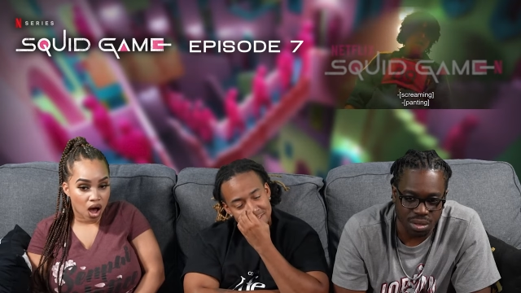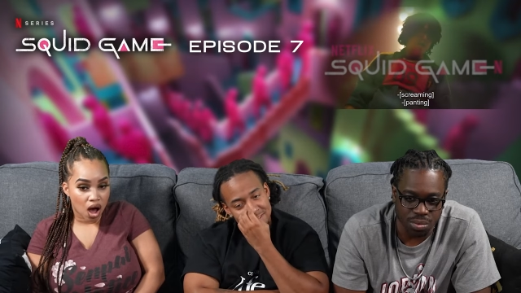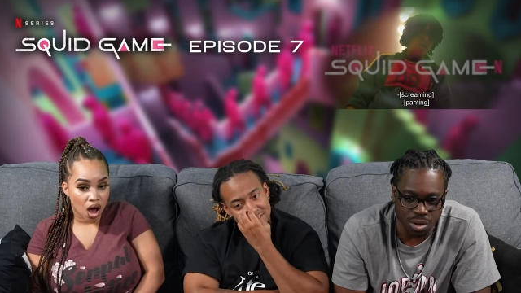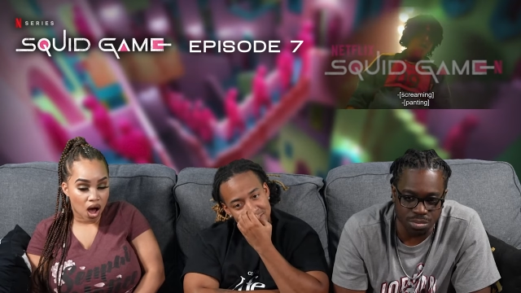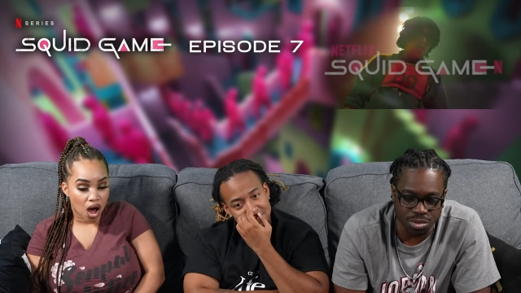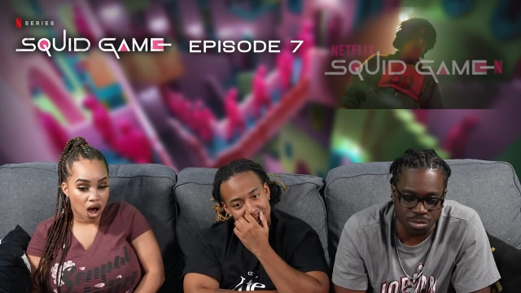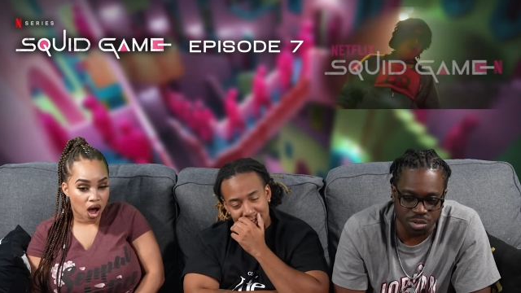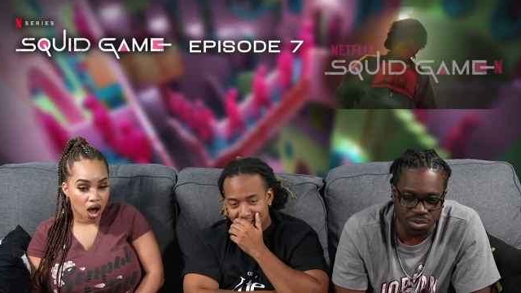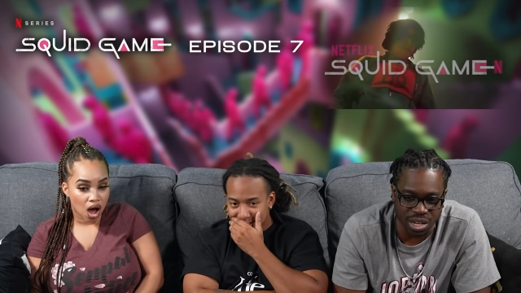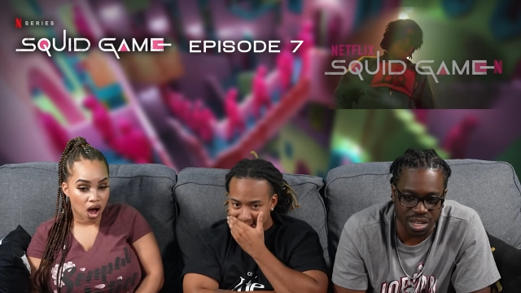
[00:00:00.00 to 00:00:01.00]
Speaker 1: well, so much
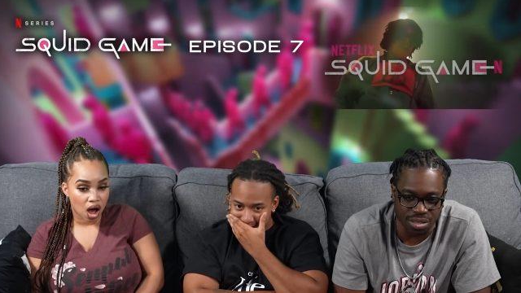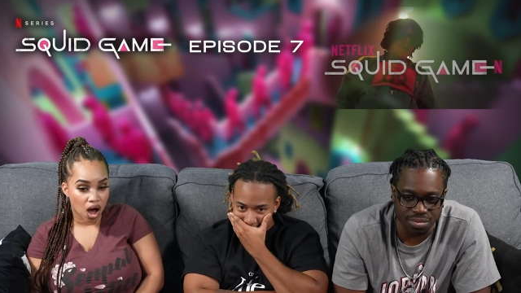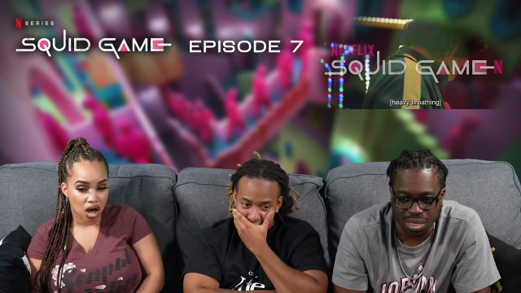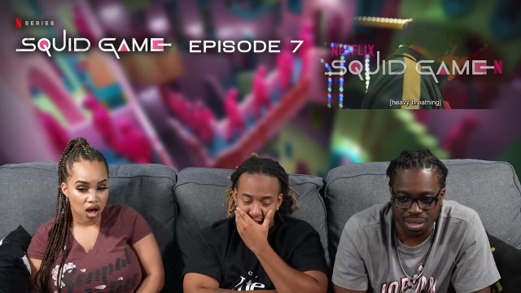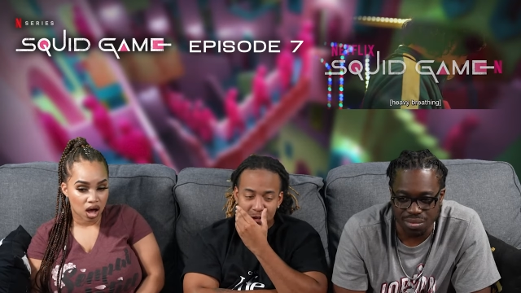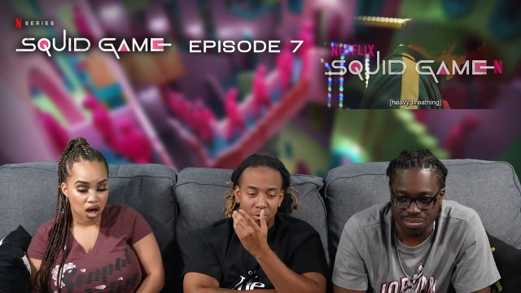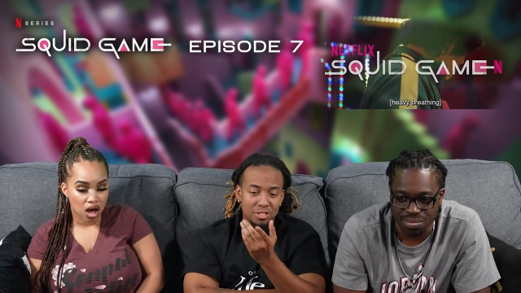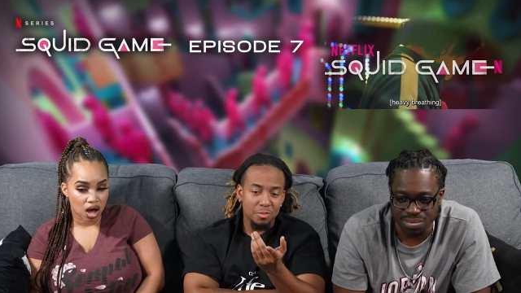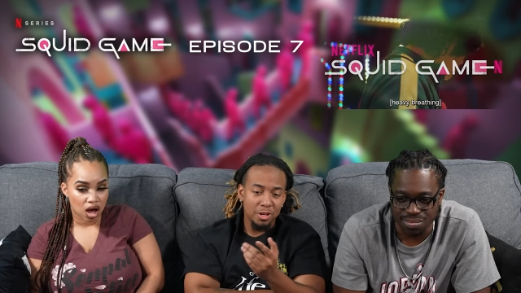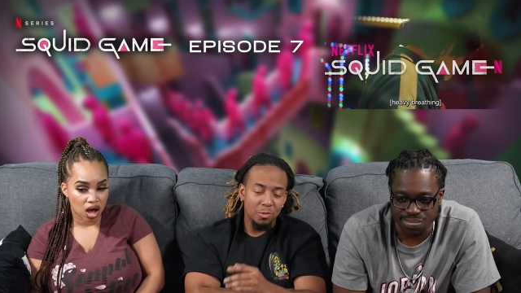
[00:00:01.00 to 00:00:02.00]
for that.
Speaker 2: She wants
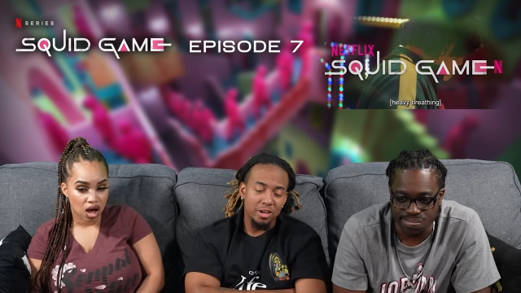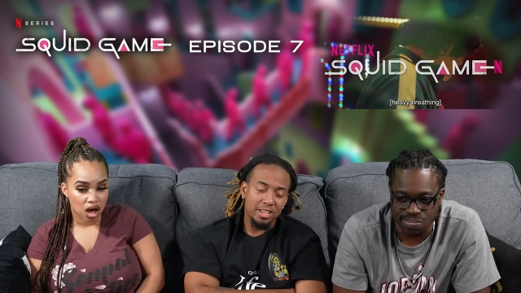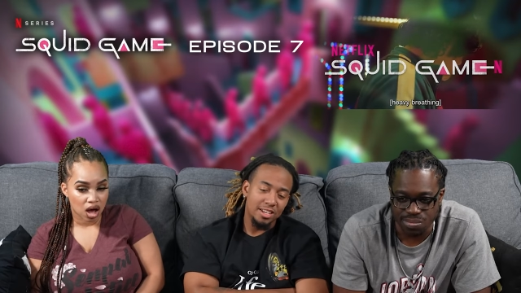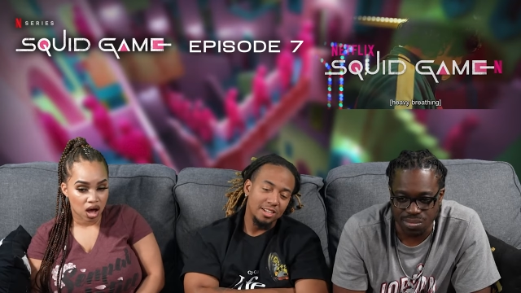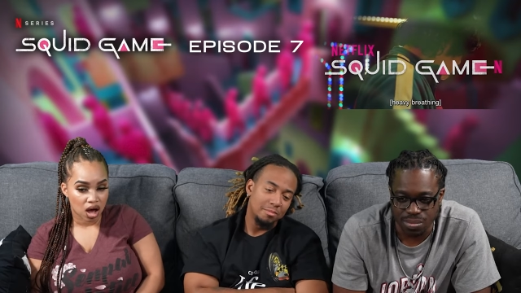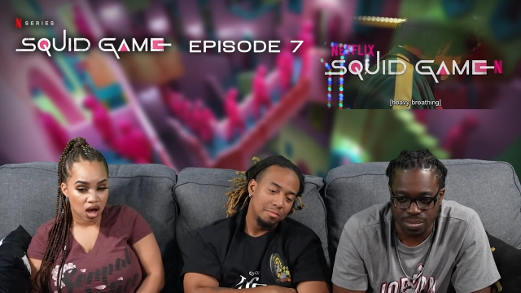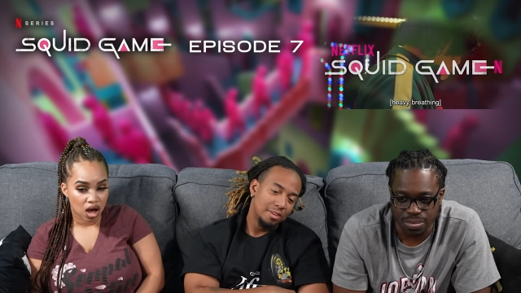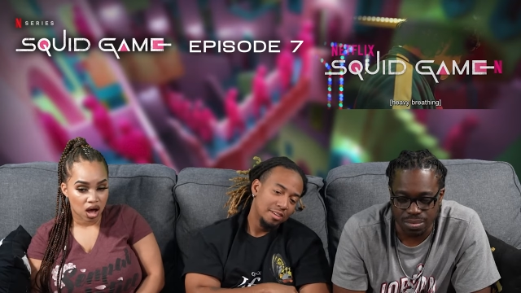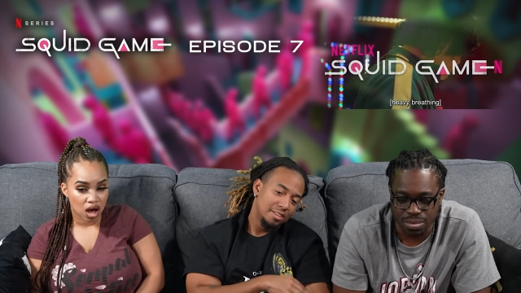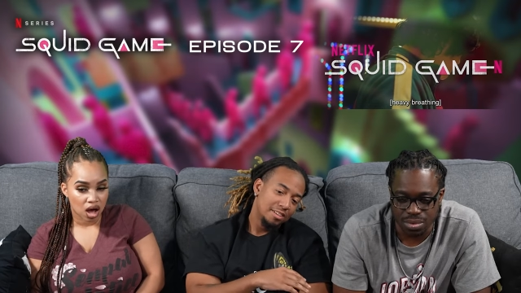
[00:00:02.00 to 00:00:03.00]
to be the one to kill him.
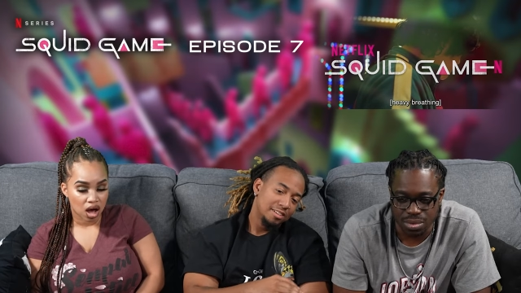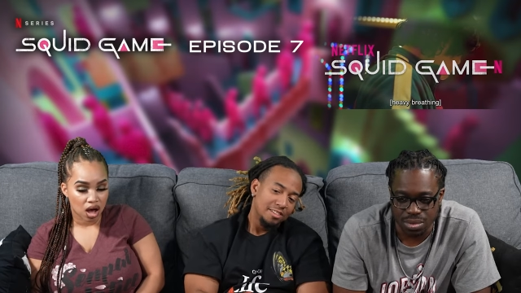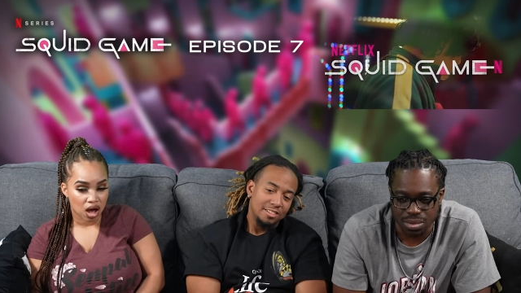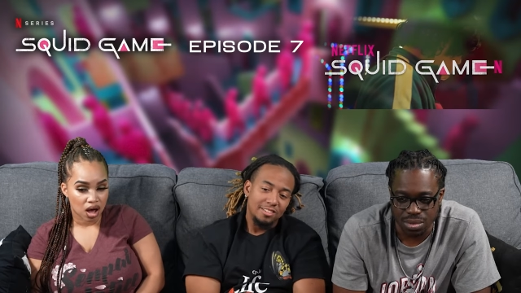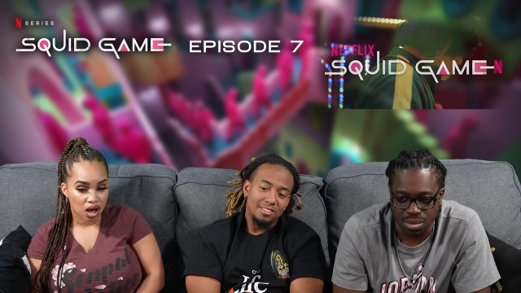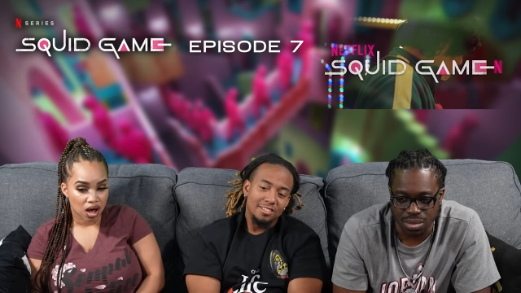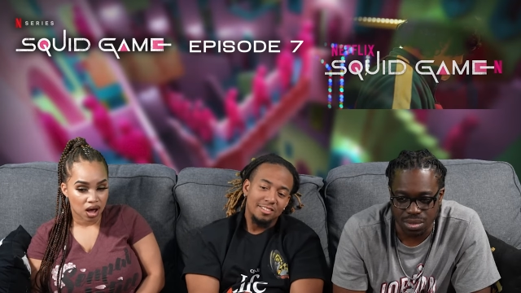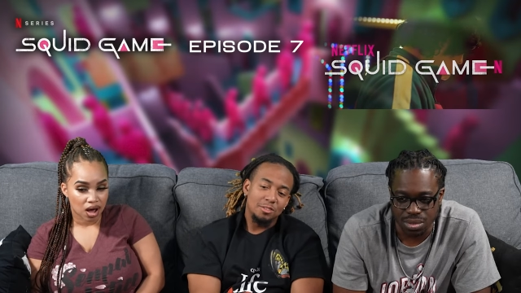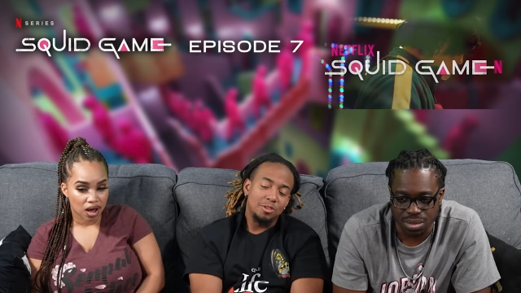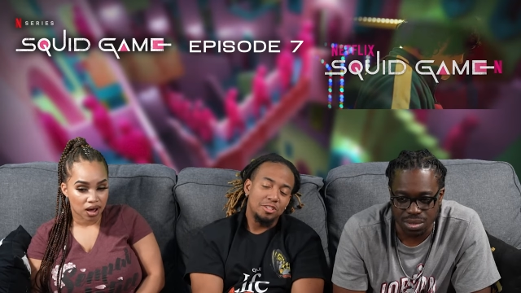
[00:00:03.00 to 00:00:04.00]

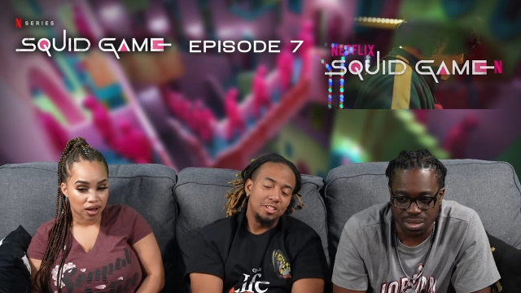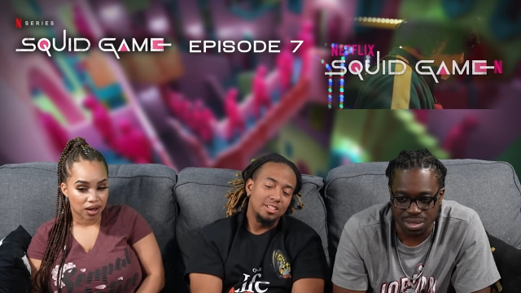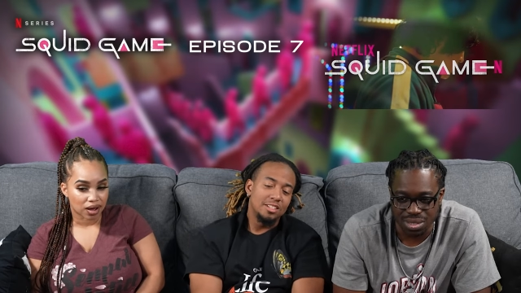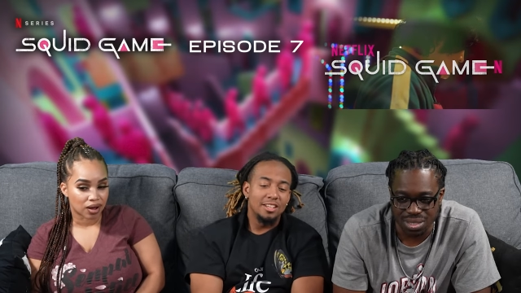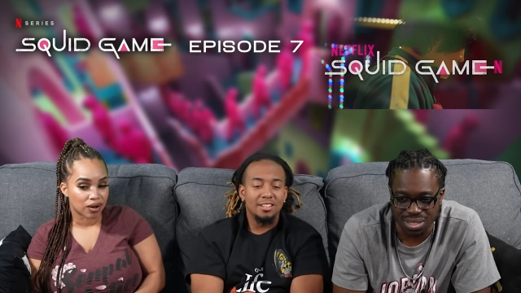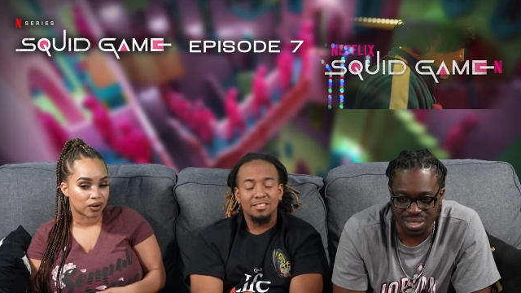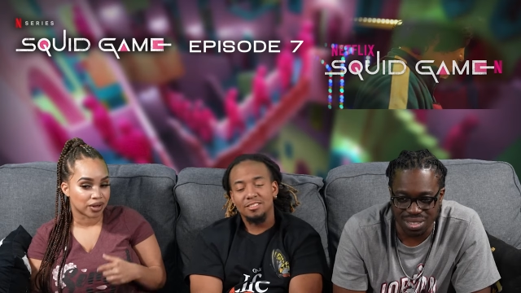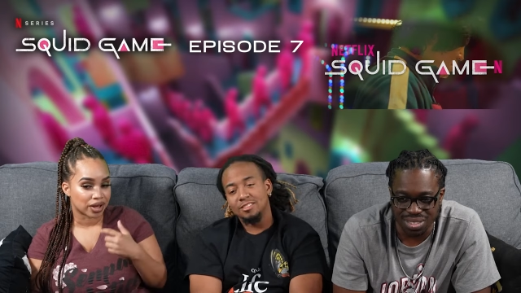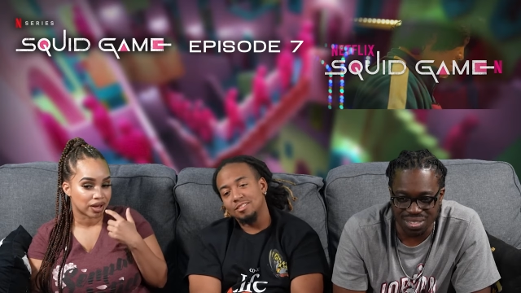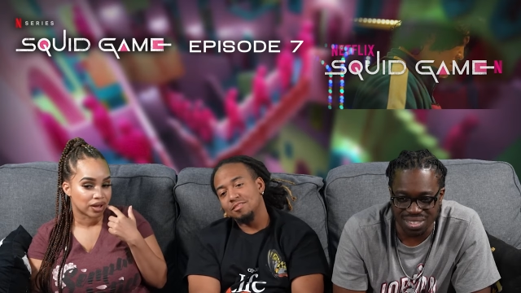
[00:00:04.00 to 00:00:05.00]
That's why she did that. Oh
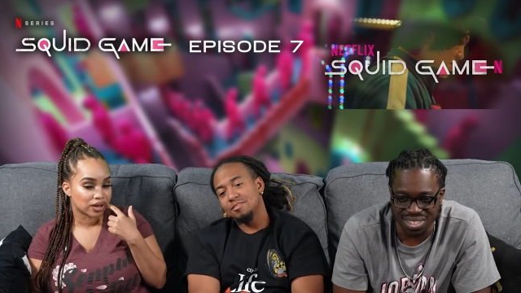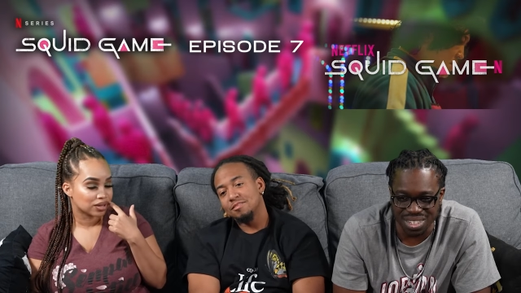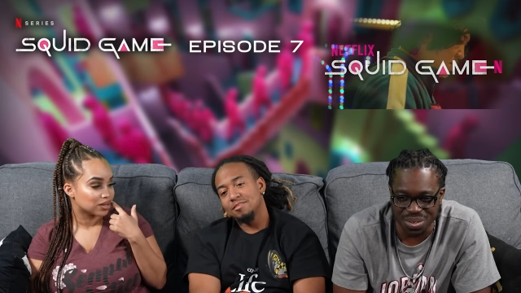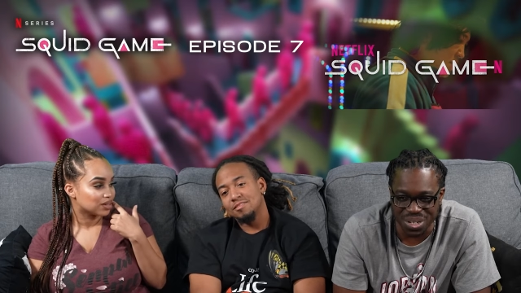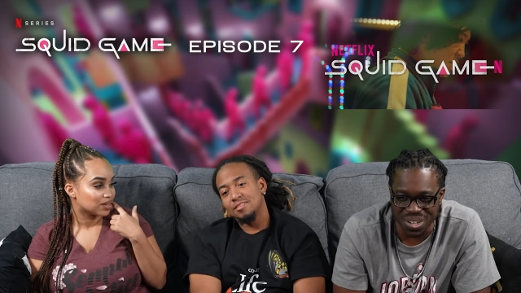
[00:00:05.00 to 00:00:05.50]
yeah.
Speaker 1: Here we